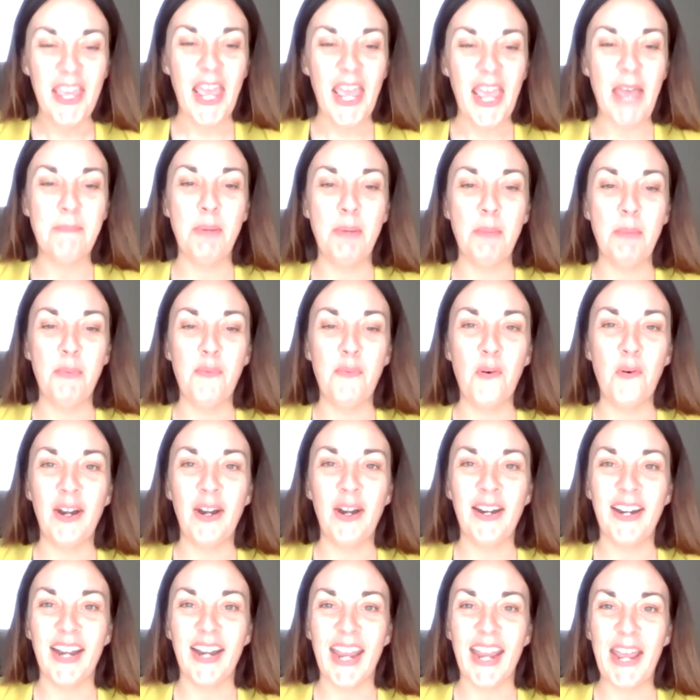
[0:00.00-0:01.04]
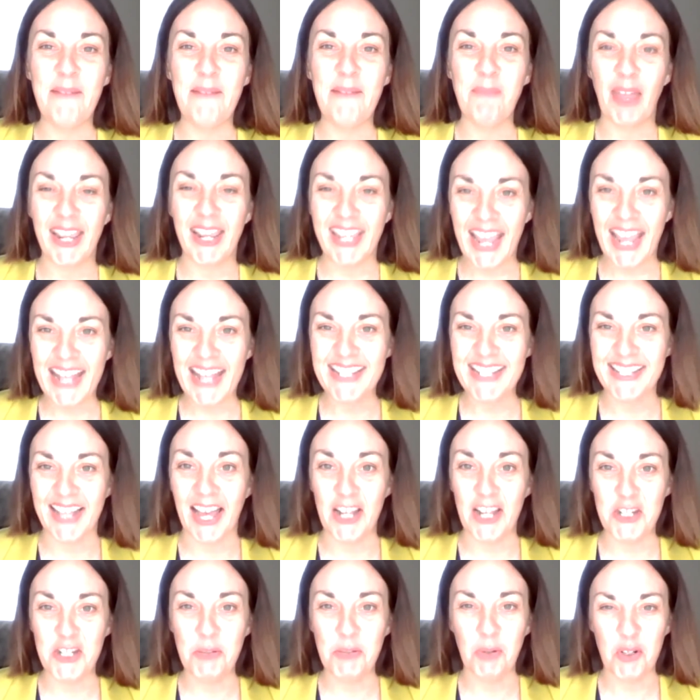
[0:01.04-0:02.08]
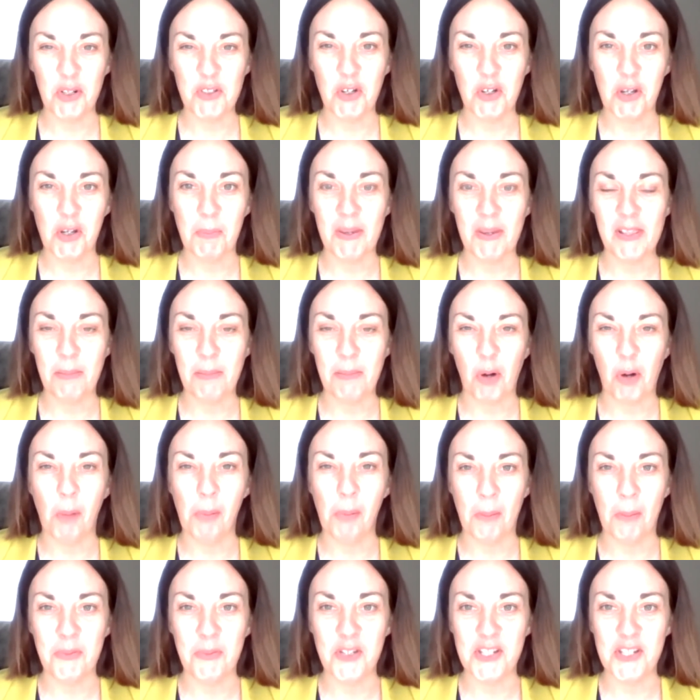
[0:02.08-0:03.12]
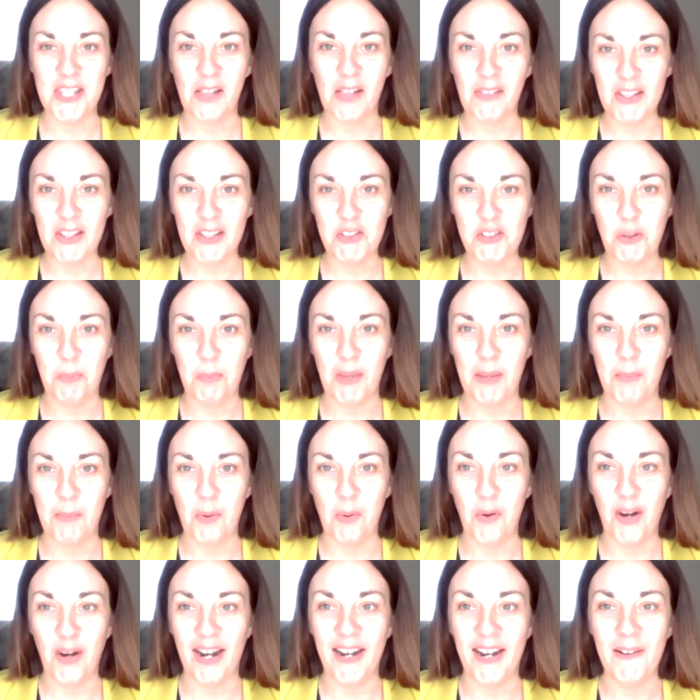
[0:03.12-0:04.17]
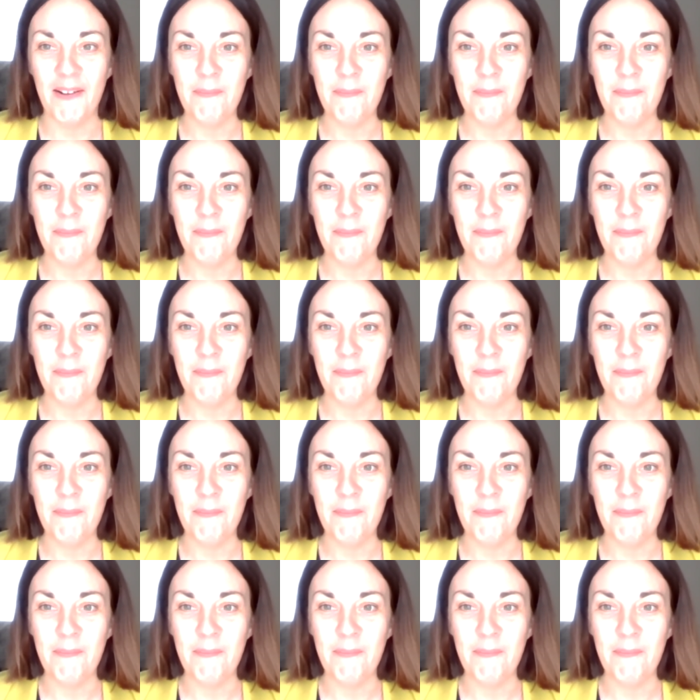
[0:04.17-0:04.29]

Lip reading: But before I get to that, I do want to talk about the problems just a little bit more.